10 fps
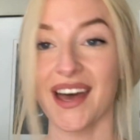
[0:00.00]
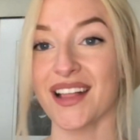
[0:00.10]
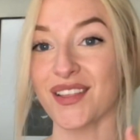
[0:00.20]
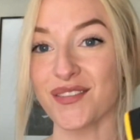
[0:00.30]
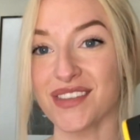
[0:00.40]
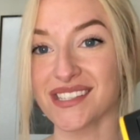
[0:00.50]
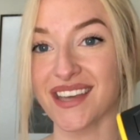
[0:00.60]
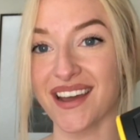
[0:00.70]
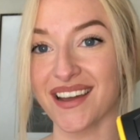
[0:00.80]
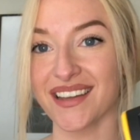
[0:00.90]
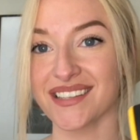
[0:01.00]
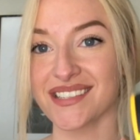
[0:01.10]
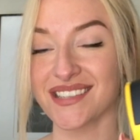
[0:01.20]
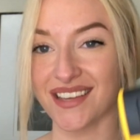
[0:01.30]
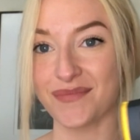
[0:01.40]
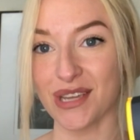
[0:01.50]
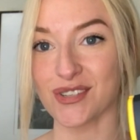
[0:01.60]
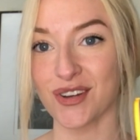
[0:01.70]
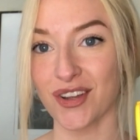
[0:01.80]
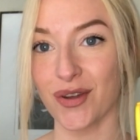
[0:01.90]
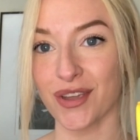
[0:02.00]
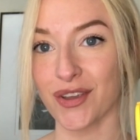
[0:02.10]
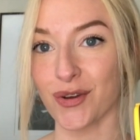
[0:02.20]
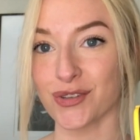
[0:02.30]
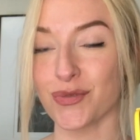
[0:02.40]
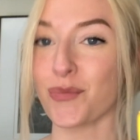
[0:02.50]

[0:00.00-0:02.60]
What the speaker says: Love this, guys. Make sure you go get yours from